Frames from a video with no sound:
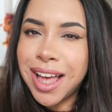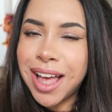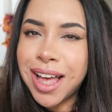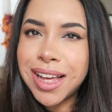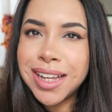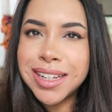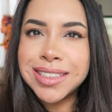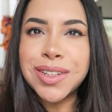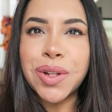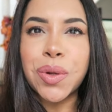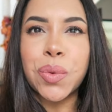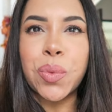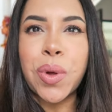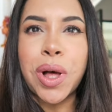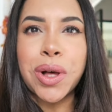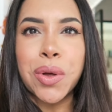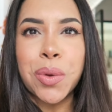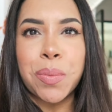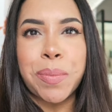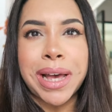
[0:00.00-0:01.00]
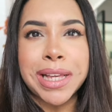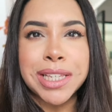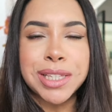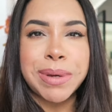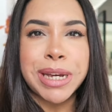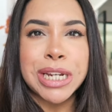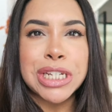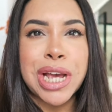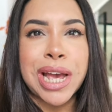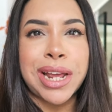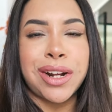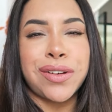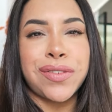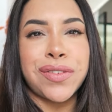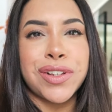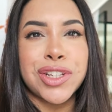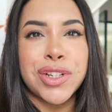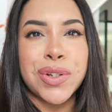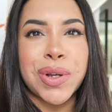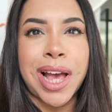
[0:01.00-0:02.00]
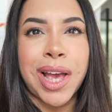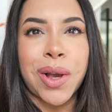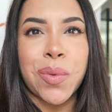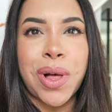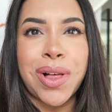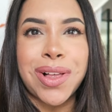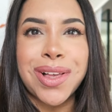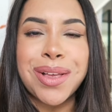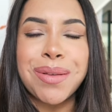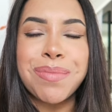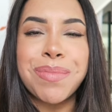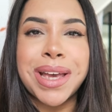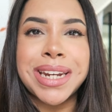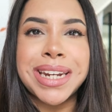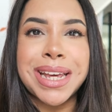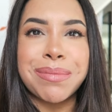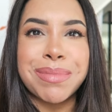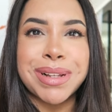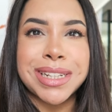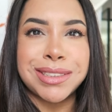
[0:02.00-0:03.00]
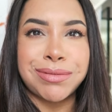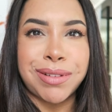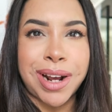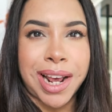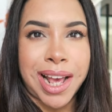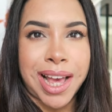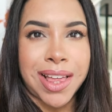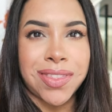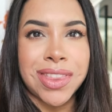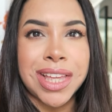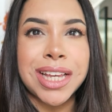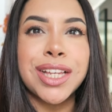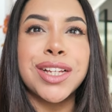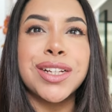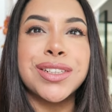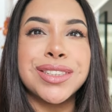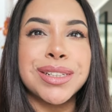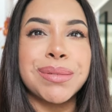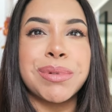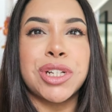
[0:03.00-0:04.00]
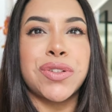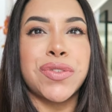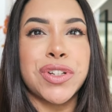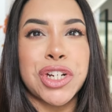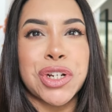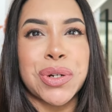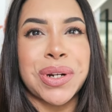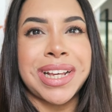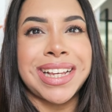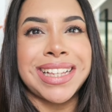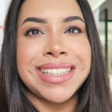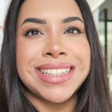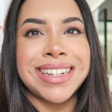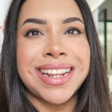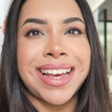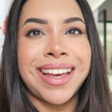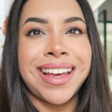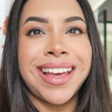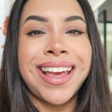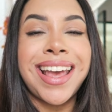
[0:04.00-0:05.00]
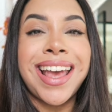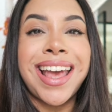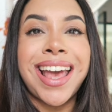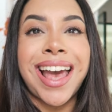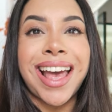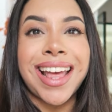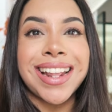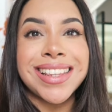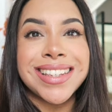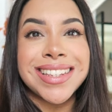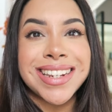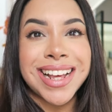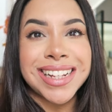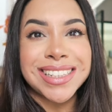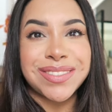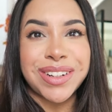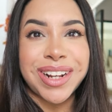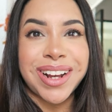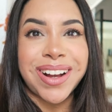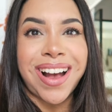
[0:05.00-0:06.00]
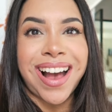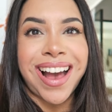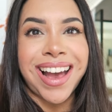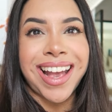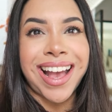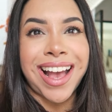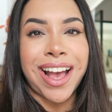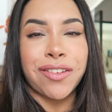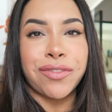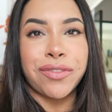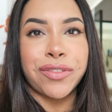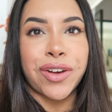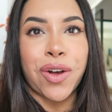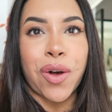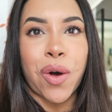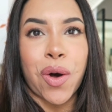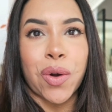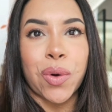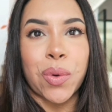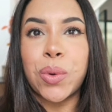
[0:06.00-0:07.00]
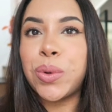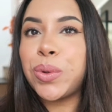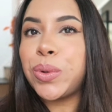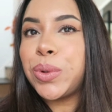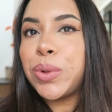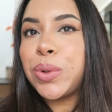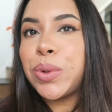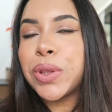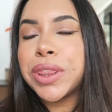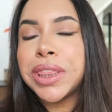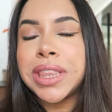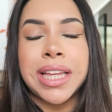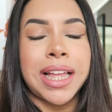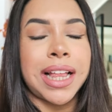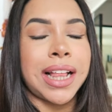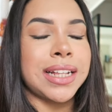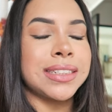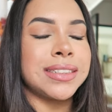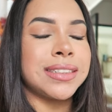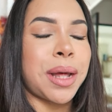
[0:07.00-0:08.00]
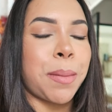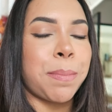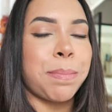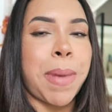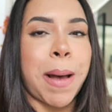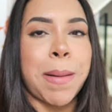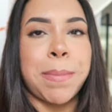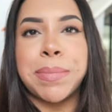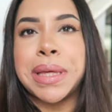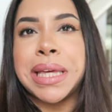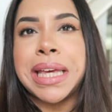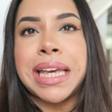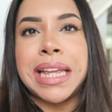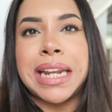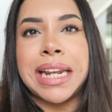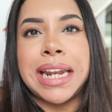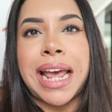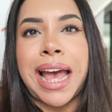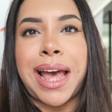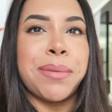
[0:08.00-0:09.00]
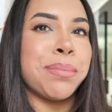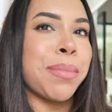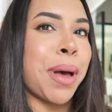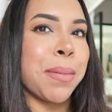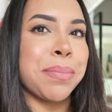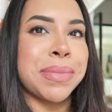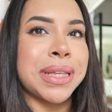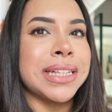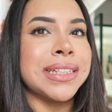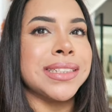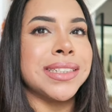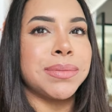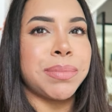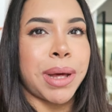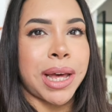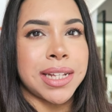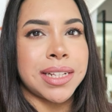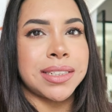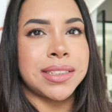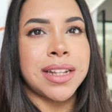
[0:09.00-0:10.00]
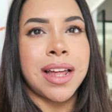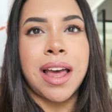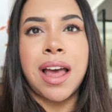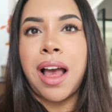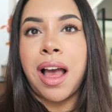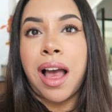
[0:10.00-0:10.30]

guys, welcome back to my channel. If you're new, hi, welcome. My name is Raya and thank you so much for tuning in today. In today's video, I have got all things pumpkin and pumpkin spice.